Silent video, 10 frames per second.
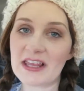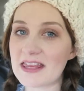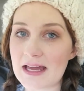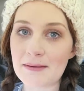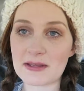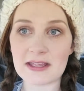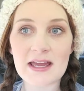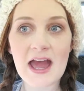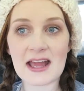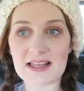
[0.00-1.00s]
feed them and,
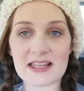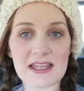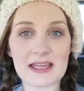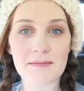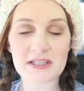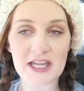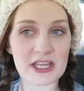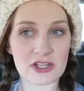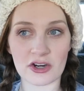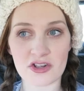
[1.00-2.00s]
and see them and
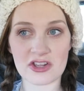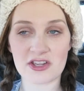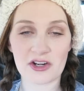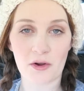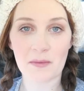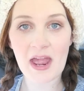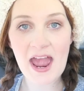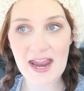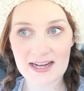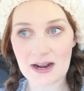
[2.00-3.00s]
take turns, you know,
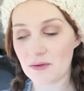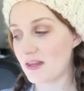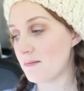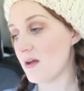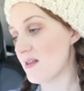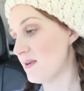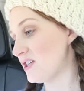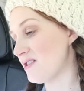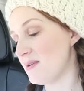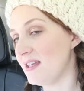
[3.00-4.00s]
hanging out with them as
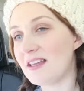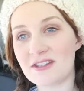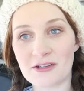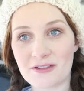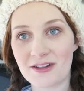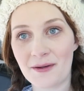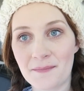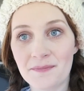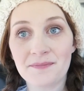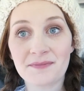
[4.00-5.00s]
much as we need to. So And
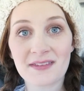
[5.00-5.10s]
we're gonna